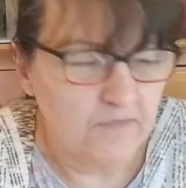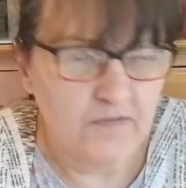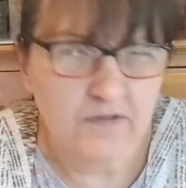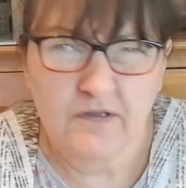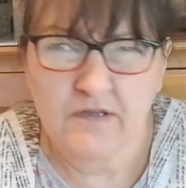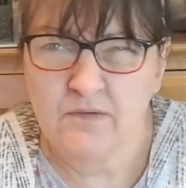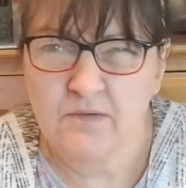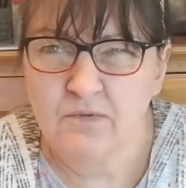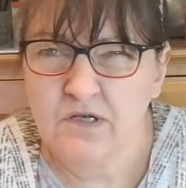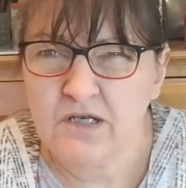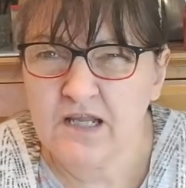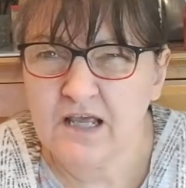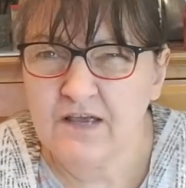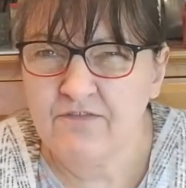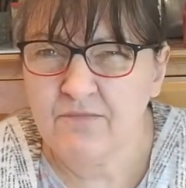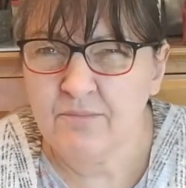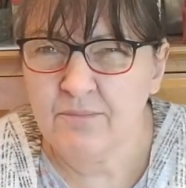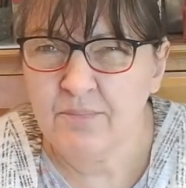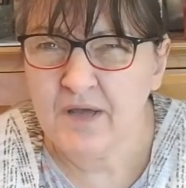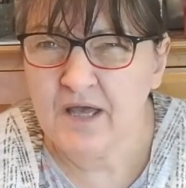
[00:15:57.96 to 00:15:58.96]
They were
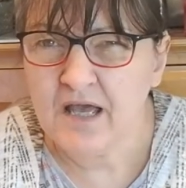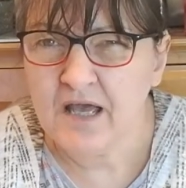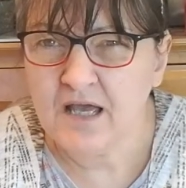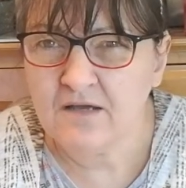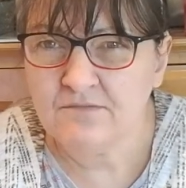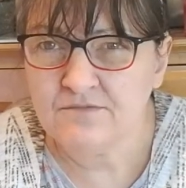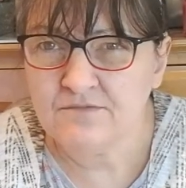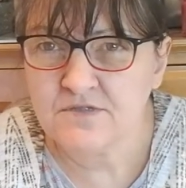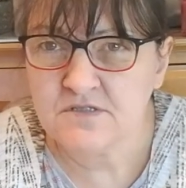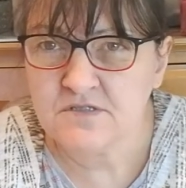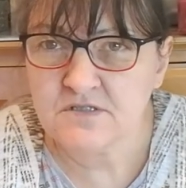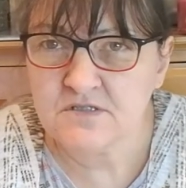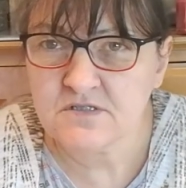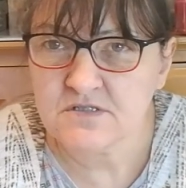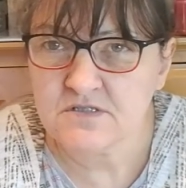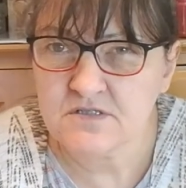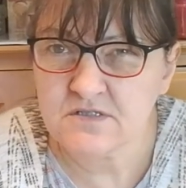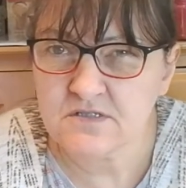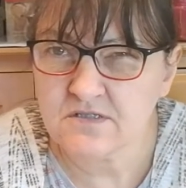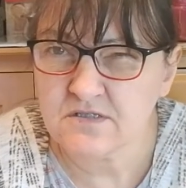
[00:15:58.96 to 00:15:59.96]
eleven pounds
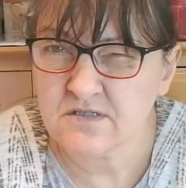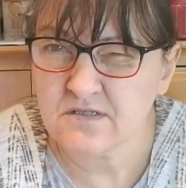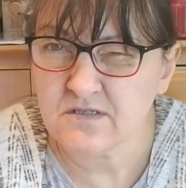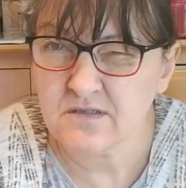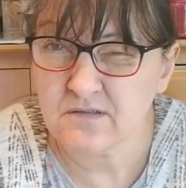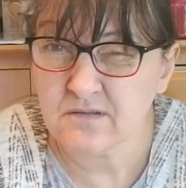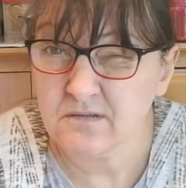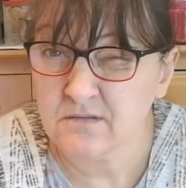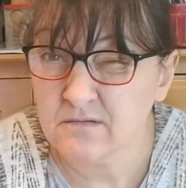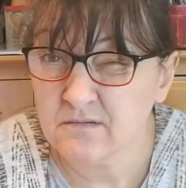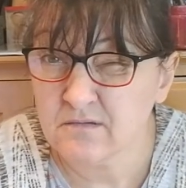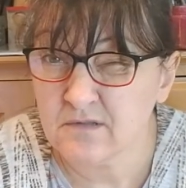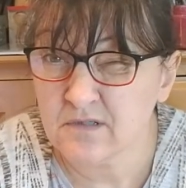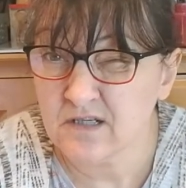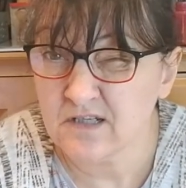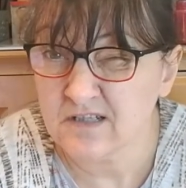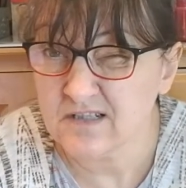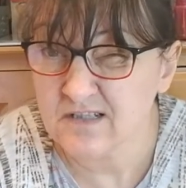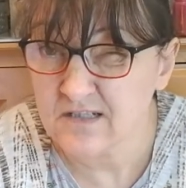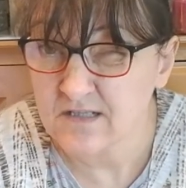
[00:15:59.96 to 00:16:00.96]

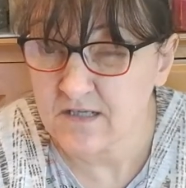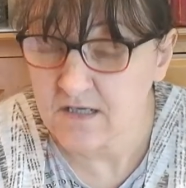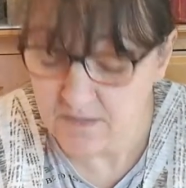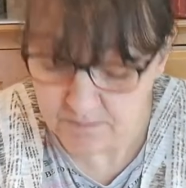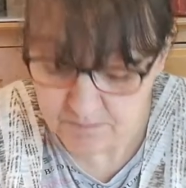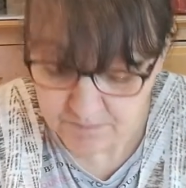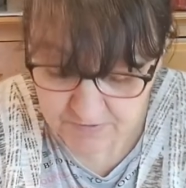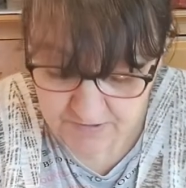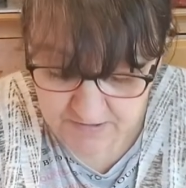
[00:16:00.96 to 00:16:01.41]
ninety-eight p,